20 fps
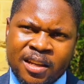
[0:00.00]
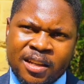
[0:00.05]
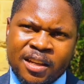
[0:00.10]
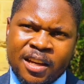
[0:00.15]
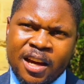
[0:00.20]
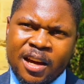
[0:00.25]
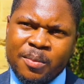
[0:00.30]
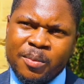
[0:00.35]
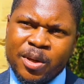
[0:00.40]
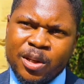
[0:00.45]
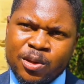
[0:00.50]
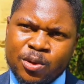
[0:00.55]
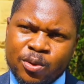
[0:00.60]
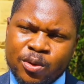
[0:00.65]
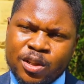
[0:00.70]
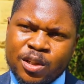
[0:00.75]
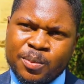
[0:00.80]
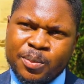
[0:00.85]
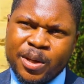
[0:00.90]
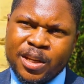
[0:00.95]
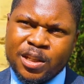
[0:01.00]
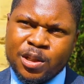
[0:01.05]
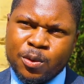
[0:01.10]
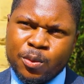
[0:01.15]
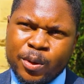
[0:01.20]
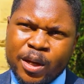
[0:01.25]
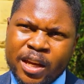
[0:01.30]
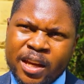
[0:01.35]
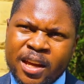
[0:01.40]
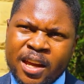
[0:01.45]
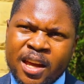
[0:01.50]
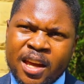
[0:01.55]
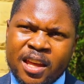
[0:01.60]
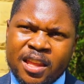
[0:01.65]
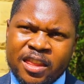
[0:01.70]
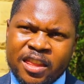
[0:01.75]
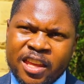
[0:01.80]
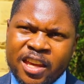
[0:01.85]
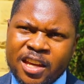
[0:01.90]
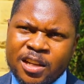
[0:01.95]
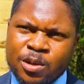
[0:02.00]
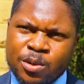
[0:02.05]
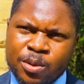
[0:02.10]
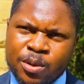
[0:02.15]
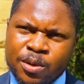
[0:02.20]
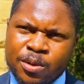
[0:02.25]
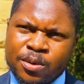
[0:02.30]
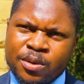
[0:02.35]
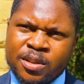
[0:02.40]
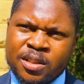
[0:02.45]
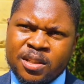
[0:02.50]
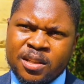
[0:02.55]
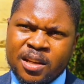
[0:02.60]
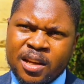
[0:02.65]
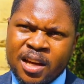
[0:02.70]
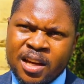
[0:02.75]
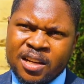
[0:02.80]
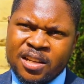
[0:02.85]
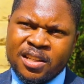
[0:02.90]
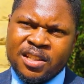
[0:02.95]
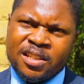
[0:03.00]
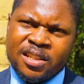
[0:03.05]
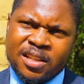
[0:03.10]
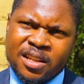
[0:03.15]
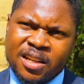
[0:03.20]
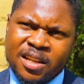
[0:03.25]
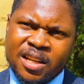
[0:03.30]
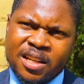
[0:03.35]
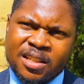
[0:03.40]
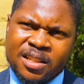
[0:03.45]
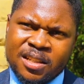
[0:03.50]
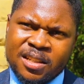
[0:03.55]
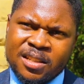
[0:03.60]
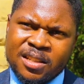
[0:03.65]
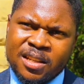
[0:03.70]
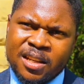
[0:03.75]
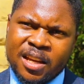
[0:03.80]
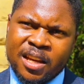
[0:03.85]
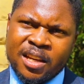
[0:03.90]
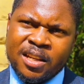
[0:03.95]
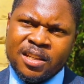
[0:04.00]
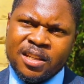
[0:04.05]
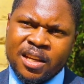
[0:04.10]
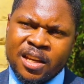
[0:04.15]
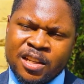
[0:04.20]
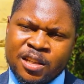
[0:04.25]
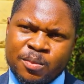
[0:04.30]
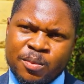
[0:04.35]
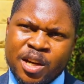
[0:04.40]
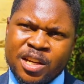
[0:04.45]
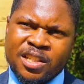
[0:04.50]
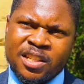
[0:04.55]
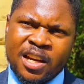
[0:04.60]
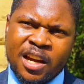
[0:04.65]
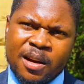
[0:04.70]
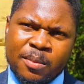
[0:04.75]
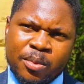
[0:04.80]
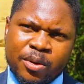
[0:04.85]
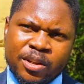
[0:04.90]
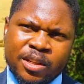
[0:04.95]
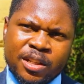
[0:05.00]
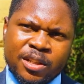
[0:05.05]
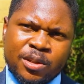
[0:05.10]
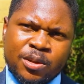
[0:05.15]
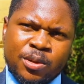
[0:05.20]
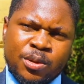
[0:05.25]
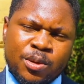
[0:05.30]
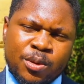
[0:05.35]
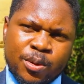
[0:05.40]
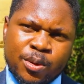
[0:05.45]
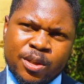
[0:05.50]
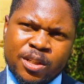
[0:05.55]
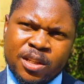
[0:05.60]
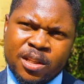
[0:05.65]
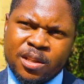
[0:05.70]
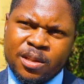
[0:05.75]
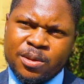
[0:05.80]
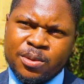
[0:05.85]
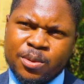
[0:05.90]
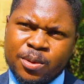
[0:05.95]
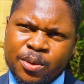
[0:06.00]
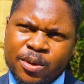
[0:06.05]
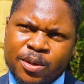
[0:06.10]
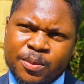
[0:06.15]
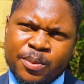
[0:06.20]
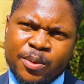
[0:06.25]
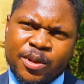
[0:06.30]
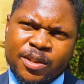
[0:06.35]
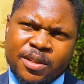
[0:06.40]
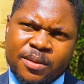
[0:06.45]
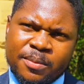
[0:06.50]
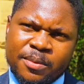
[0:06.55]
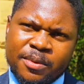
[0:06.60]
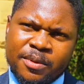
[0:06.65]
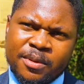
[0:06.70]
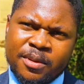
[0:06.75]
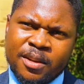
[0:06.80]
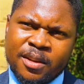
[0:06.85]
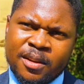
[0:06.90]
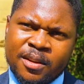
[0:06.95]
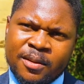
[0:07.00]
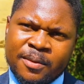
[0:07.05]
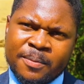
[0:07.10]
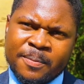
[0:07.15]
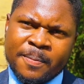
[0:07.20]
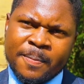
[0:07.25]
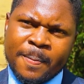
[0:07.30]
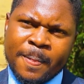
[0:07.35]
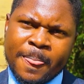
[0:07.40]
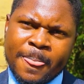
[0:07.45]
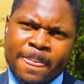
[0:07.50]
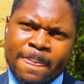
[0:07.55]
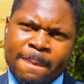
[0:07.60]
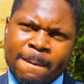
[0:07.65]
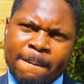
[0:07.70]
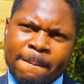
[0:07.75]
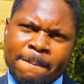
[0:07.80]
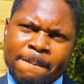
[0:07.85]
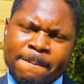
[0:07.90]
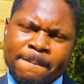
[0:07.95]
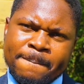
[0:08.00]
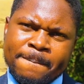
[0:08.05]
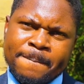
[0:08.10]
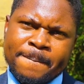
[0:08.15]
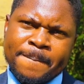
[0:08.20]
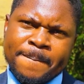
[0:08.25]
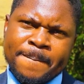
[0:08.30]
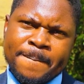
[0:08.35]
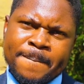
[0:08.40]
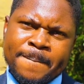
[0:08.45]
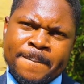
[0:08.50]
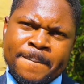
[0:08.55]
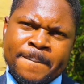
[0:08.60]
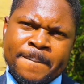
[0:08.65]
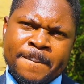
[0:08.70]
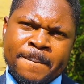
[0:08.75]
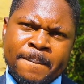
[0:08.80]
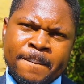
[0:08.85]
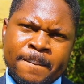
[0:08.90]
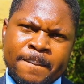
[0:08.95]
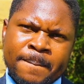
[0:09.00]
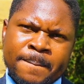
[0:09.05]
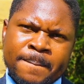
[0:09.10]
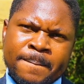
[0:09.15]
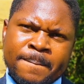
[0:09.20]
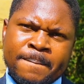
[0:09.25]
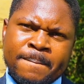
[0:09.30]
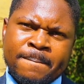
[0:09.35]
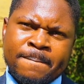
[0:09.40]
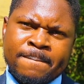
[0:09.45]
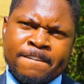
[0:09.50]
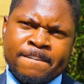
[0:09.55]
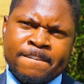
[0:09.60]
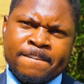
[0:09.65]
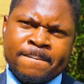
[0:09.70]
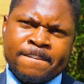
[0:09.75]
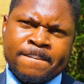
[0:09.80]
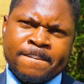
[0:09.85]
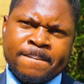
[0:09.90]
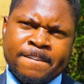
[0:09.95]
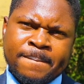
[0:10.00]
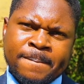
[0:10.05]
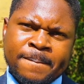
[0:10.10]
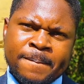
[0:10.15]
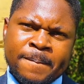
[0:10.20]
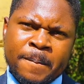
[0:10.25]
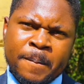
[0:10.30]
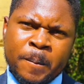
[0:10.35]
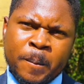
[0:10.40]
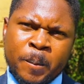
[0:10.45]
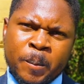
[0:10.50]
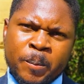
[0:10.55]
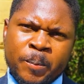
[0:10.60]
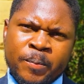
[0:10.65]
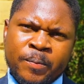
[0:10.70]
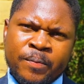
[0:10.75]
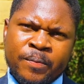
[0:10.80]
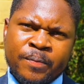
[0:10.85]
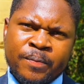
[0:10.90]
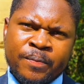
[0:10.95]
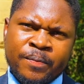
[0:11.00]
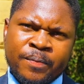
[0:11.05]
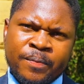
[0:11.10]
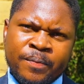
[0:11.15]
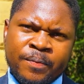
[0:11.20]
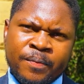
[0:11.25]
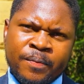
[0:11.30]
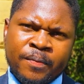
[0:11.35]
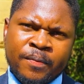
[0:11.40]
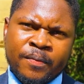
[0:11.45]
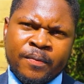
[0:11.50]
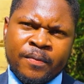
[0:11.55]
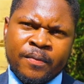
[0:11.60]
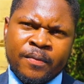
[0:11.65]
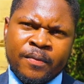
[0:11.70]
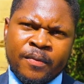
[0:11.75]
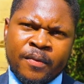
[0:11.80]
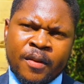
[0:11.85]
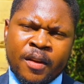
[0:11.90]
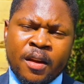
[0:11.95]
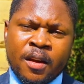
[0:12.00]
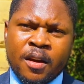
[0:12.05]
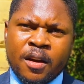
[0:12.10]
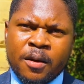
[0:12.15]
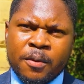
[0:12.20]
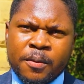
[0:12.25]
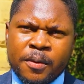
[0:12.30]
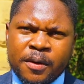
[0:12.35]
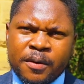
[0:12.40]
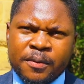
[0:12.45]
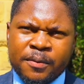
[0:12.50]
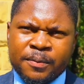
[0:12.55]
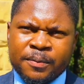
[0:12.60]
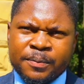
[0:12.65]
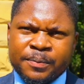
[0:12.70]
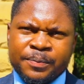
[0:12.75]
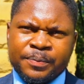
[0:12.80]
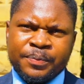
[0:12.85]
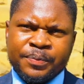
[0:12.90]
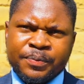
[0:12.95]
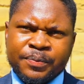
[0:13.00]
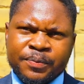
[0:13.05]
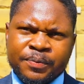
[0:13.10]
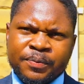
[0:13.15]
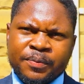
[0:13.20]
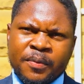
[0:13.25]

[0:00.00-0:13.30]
and coming to a space where their soils are regenerated and as much carbon is stored in the soil as possible. Have you made sure that this message has reached almost every farmer in this country? What steps have you taken?